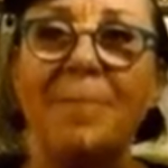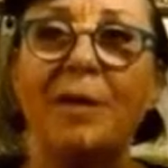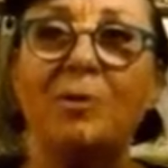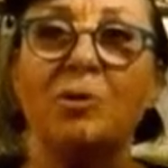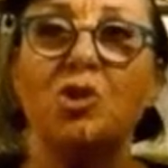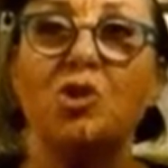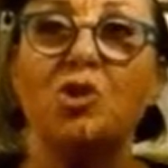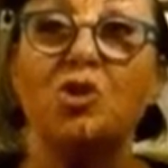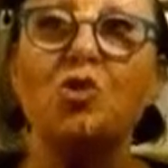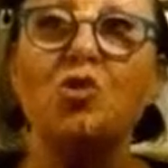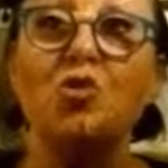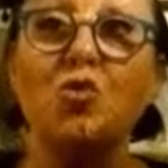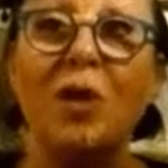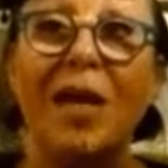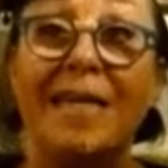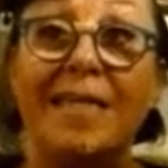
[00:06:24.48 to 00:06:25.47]
by
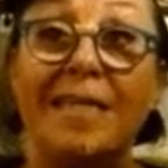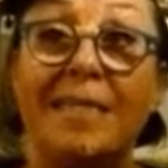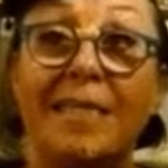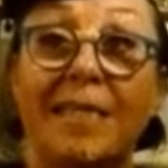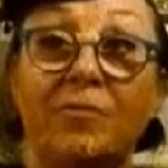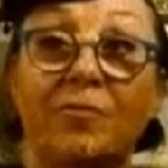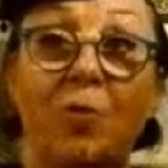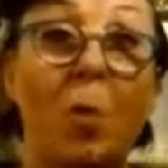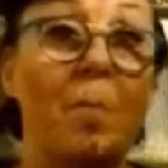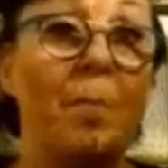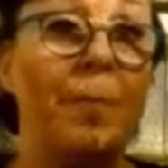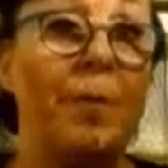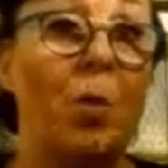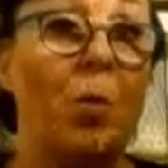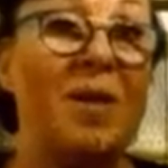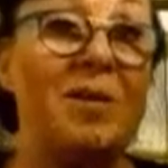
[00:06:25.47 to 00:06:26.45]
shoelaces from
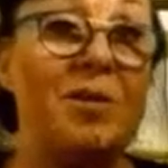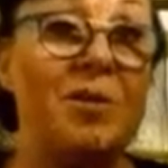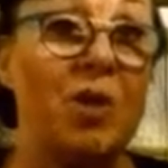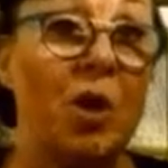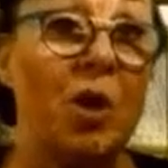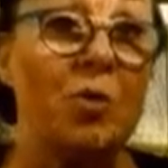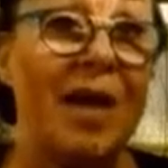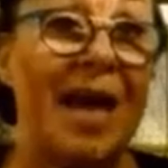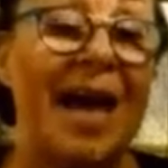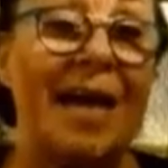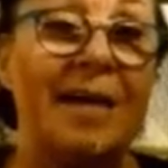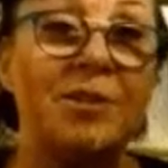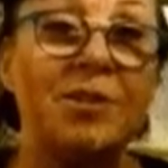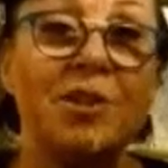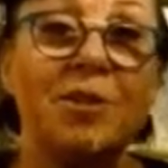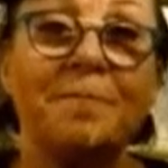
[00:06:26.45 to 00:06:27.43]
the window
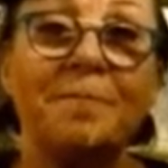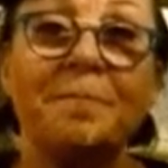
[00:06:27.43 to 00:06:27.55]
catch.